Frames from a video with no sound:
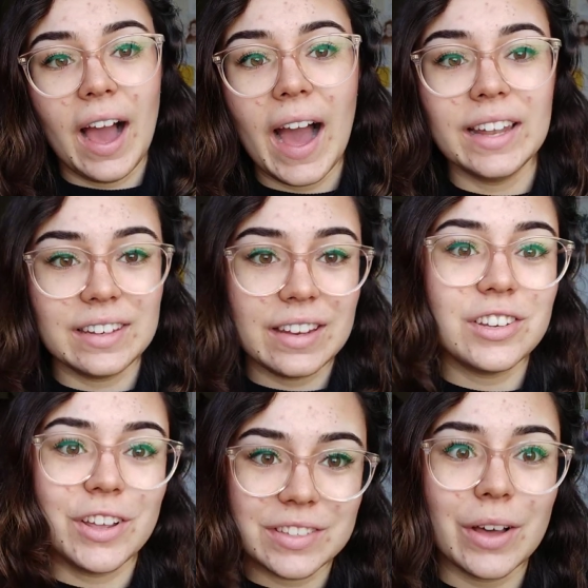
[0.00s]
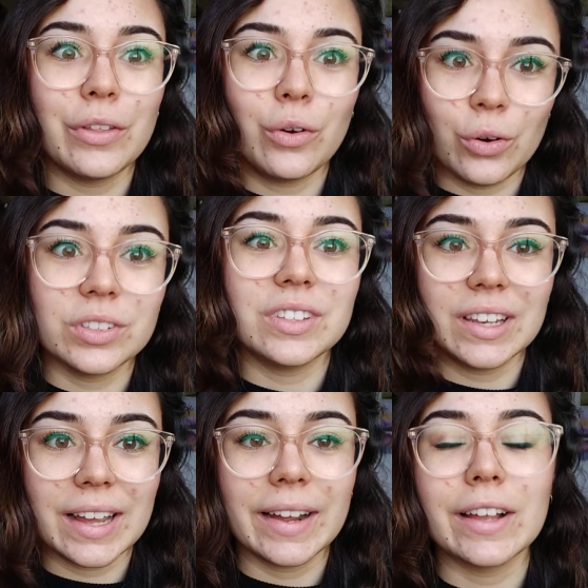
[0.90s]
And it turns out the courses at
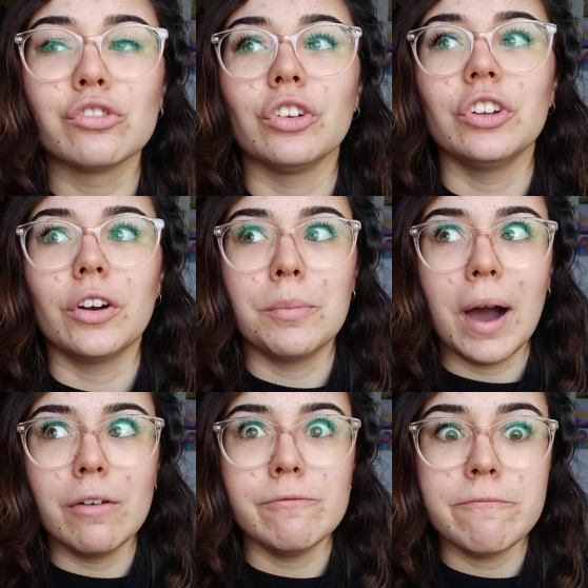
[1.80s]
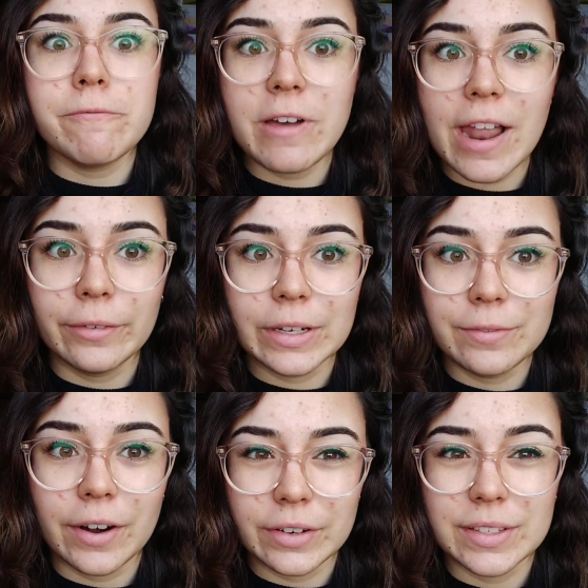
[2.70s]
Lancaster and Durham are very,
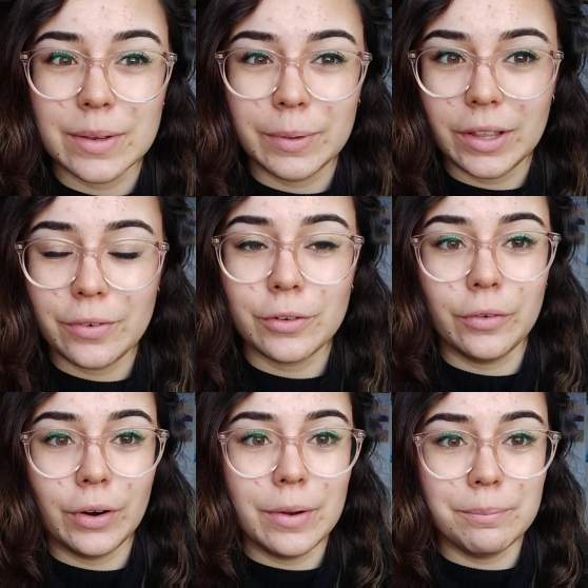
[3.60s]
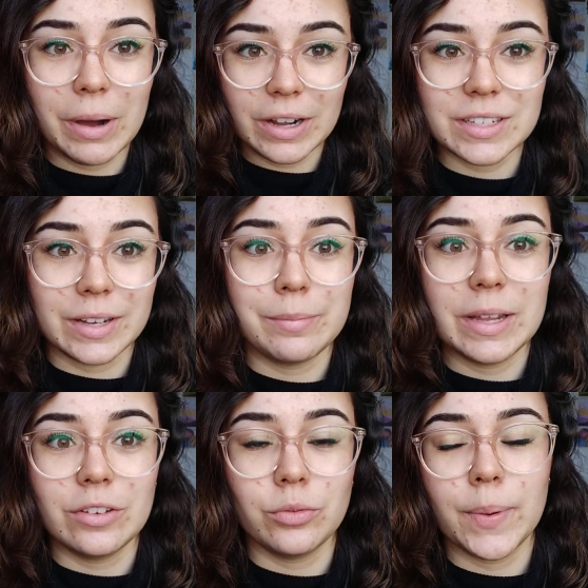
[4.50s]
very similar for um, marketing and
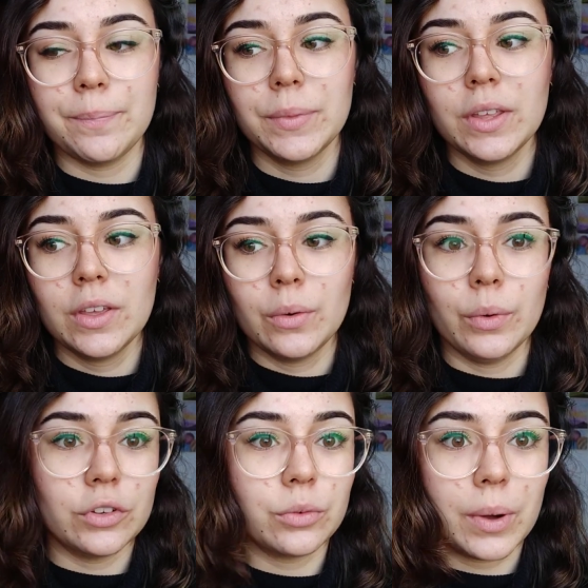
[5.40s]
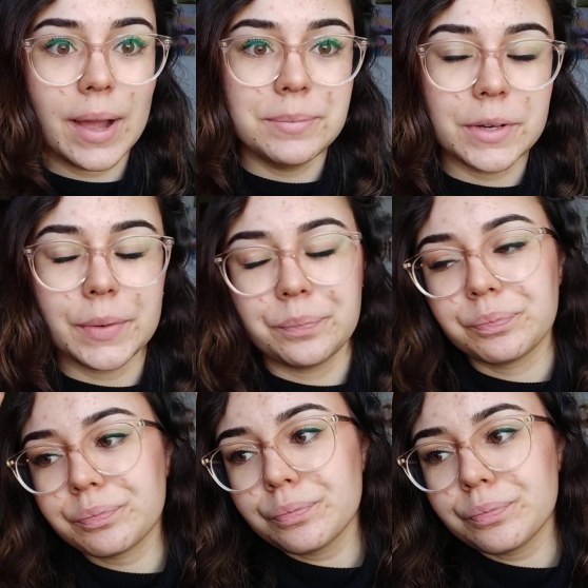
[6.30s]
management, which is what I'm doing.